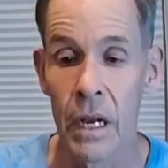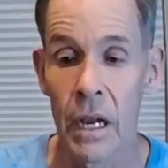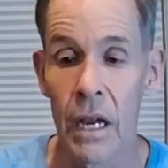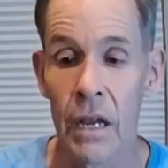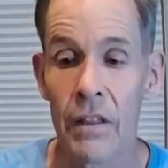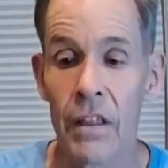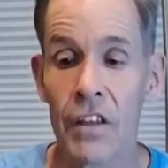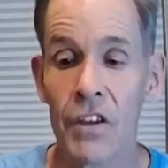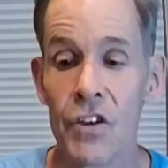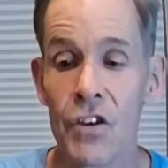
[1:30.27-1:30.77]

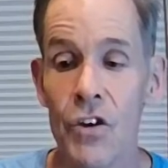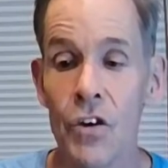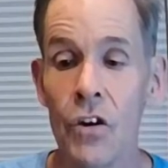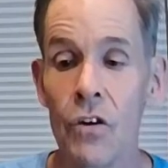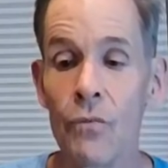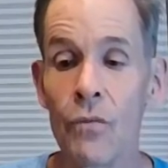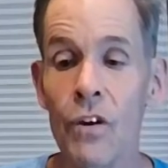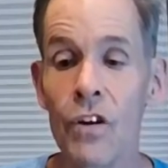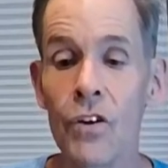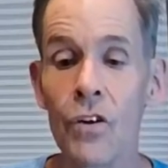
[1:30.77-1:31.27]
This should
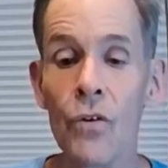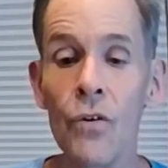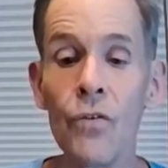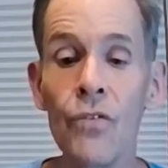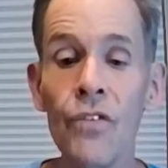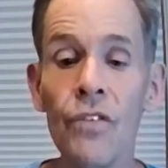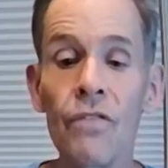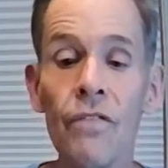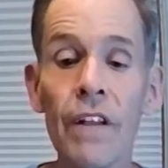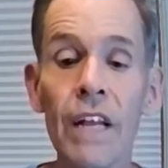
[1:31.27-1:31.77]
reduce
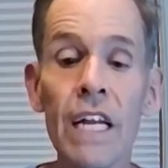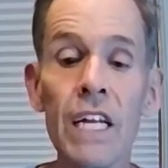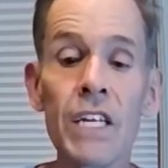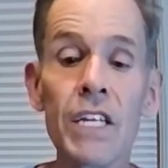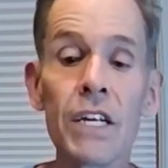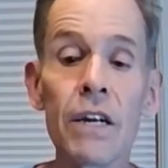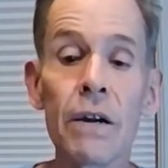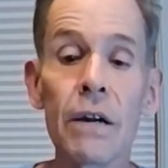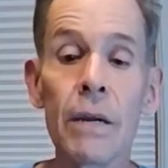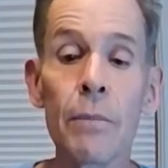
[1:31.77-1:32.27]

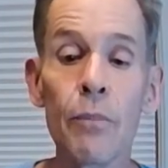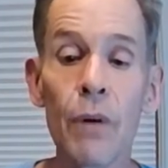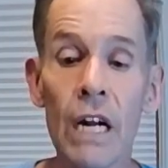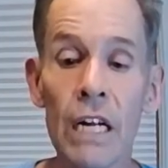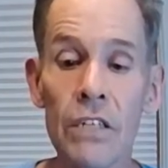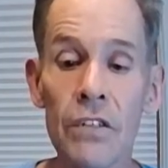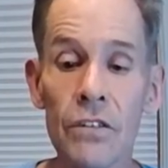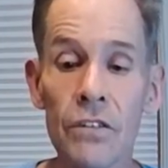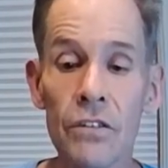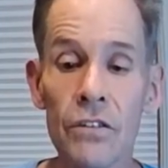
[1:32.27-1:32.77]
inflationary
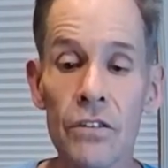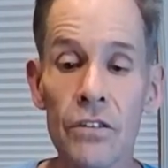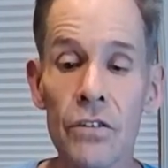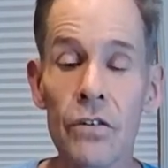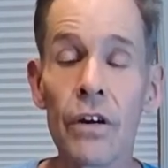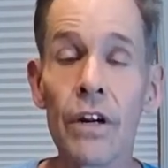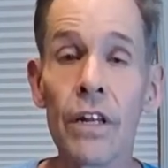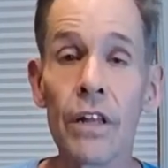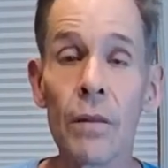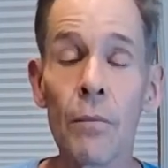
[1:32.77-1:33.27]
pressures
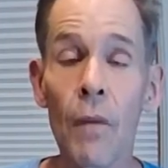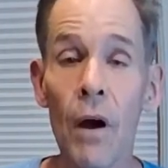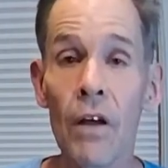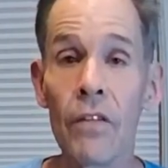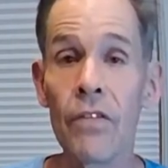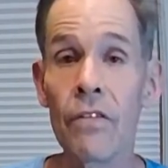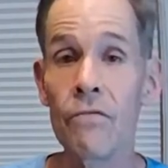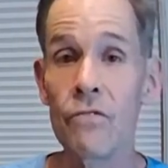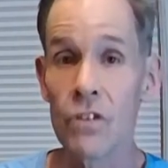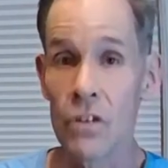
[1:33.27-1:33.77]
during the
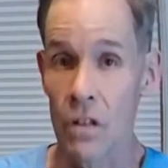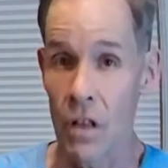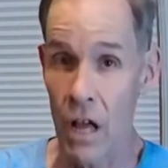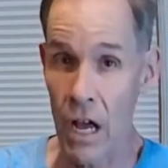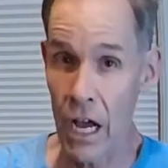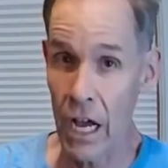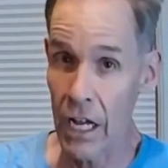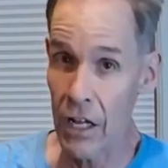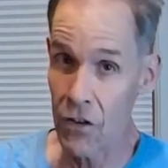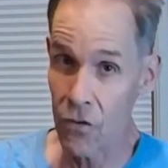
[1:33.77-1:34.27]
month of
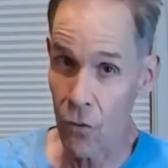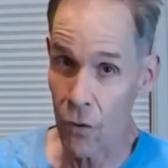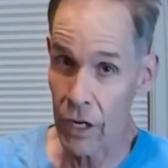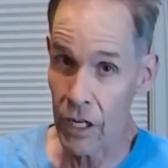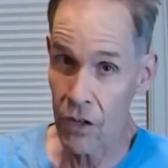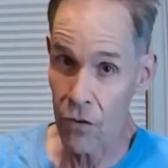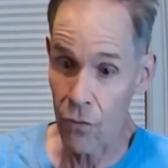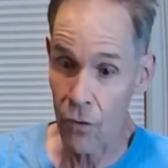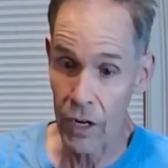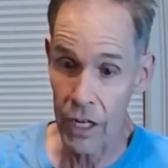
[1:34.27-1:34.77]
July
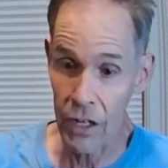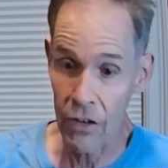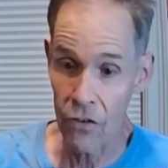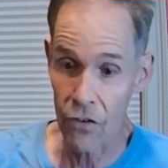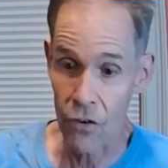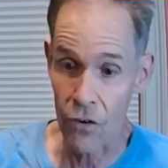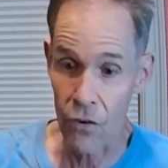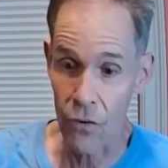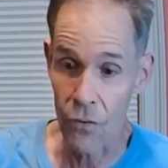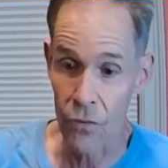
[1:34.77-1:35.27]

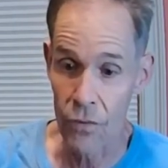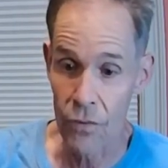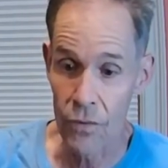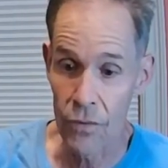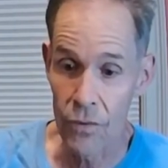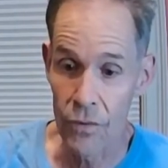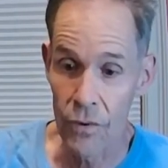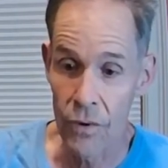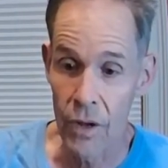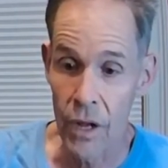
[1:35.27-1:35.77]
2022.
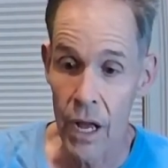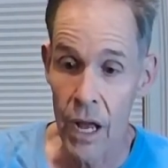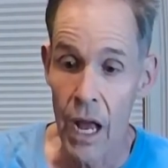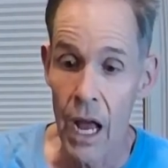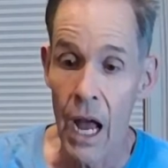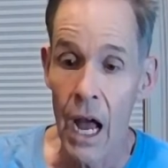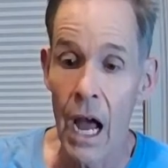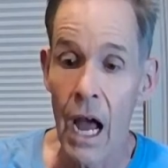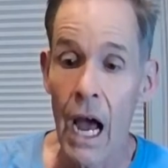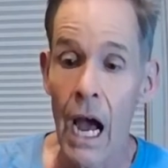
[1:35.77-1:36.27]

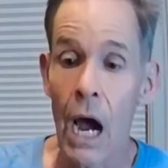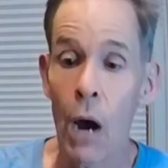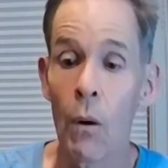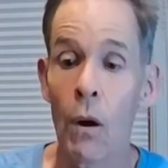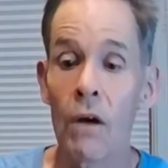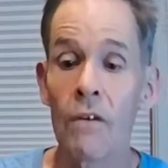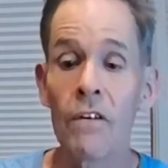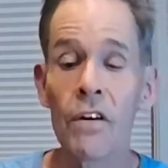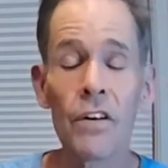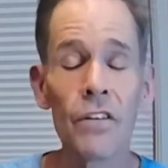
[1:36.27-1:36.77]

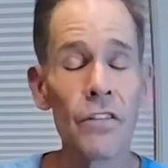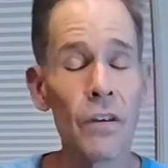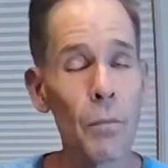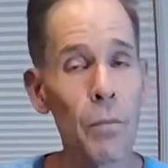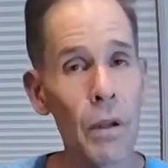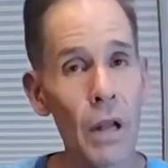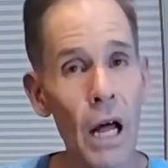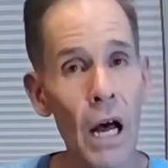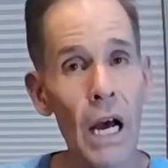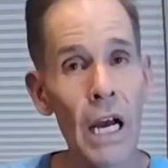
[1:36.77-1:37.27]
However,
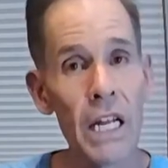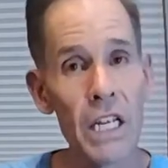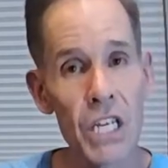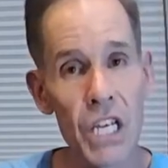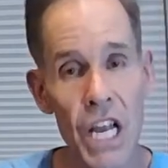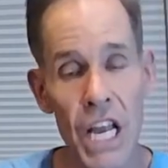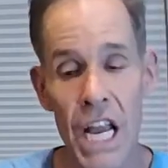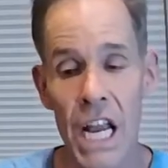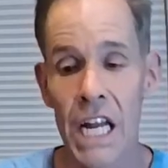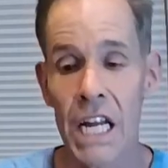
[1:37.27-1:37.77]
supply
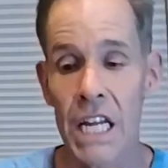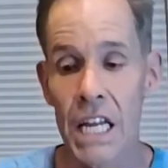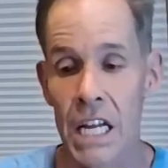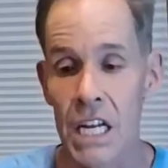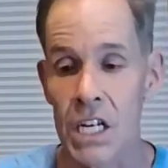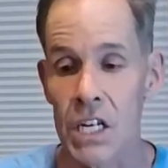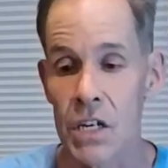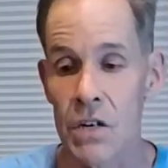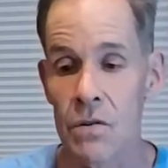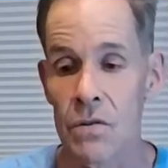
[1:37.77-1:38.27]
chain
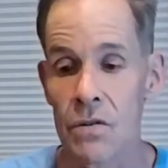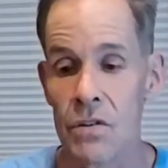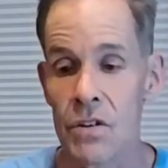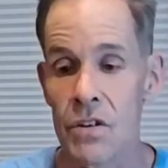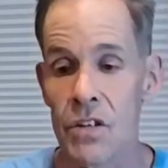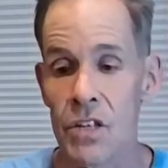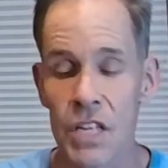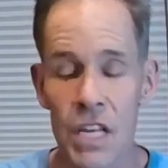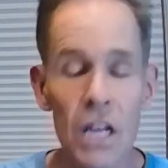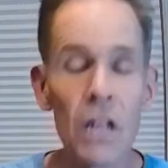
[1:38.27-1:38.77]
issues
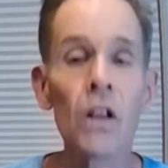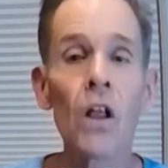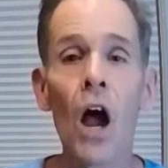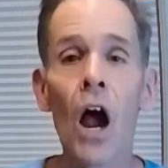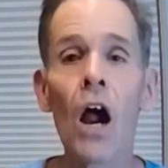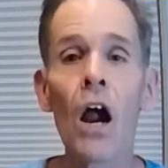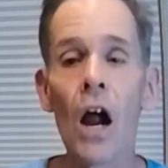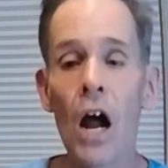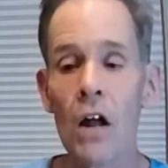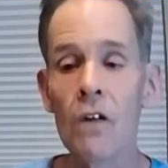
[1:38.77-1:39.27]
still
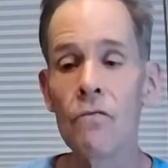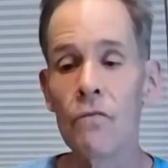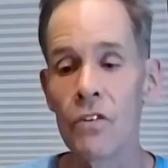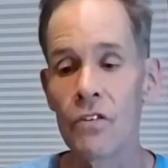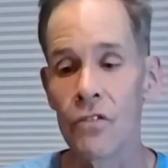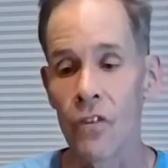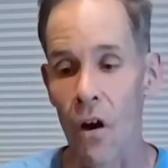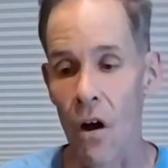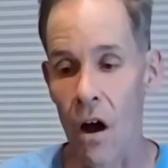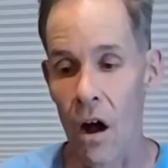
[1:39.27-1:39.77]
are
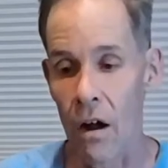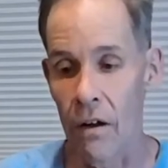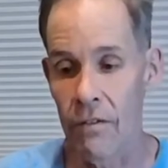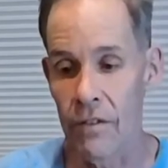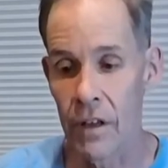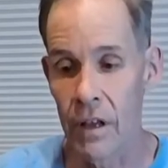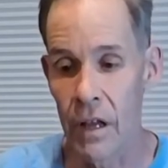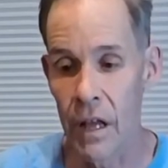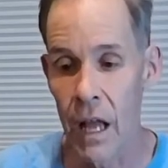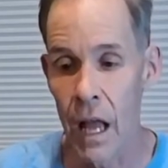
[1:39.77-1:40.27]
unresolved.
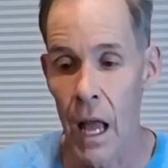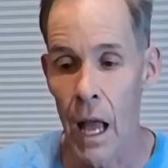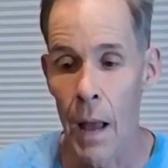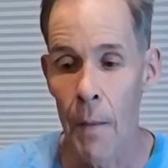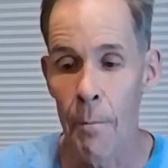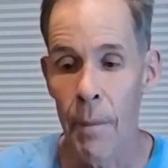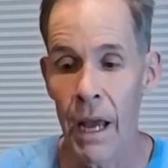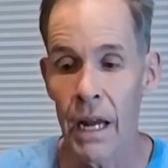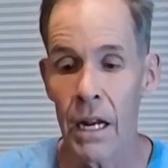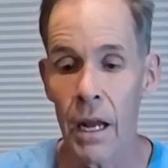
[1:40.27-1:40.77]

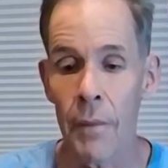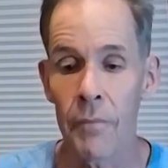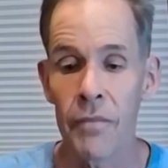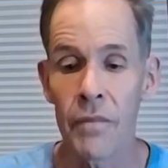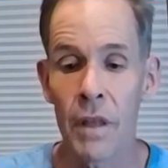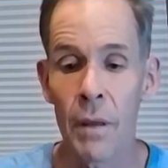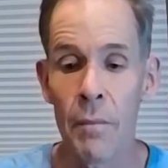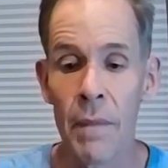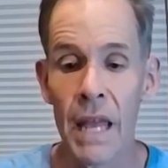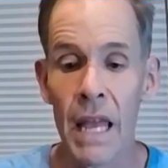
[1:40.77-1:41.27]
Pent up
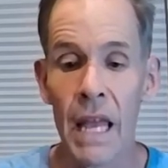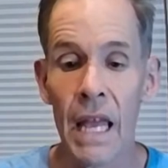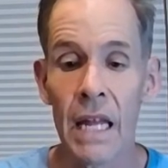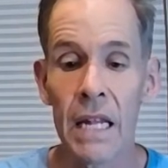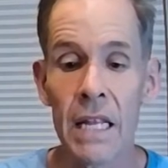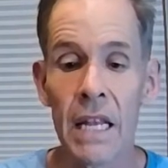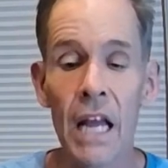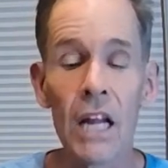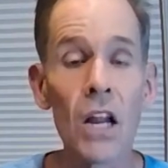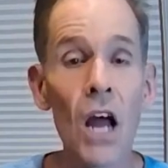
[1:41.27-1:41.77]

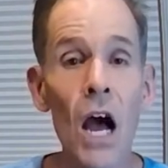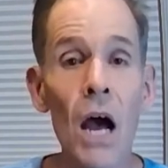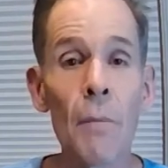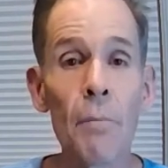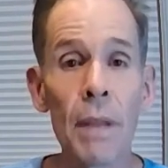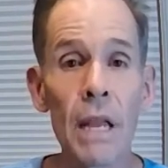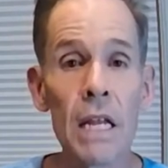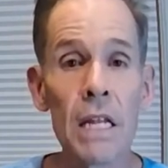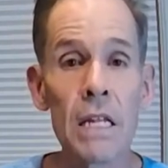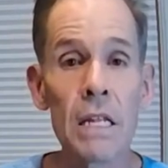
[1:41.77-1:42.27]
demand cannot
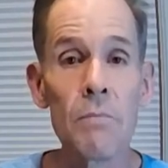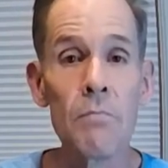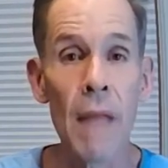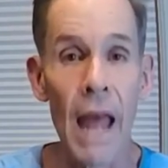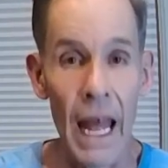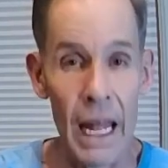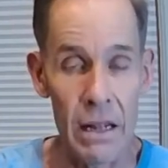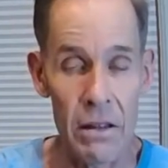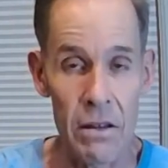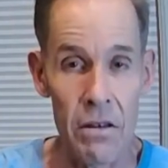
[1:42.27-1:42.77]
be
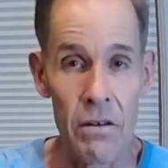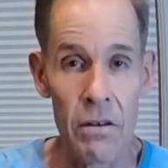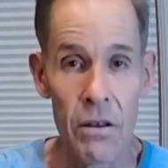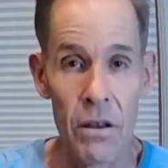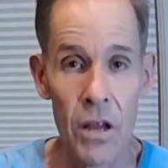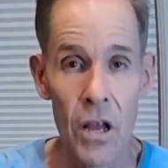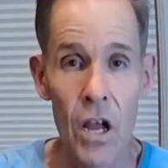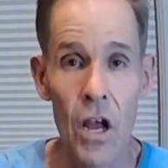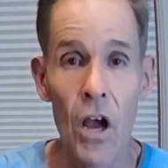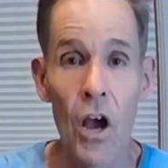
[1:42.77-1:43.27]
met.
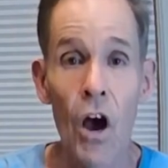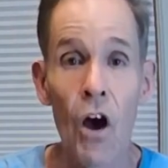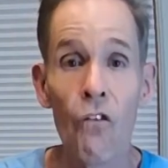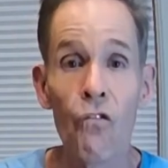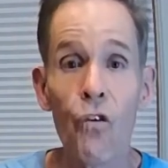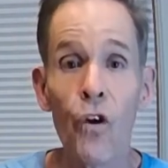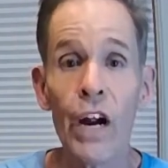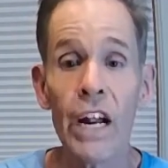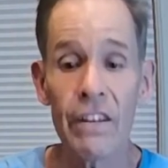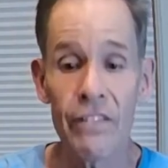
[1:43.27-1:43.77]

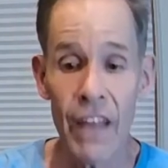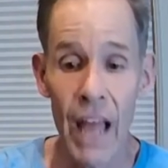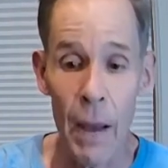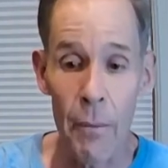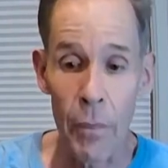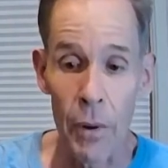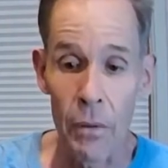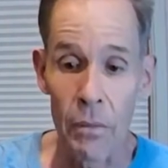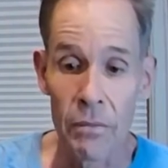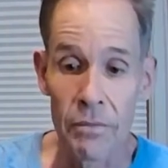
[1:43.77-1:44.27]
For
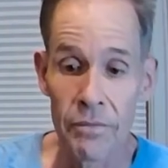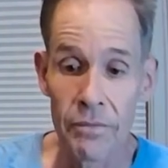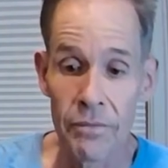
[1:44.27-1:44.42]
example,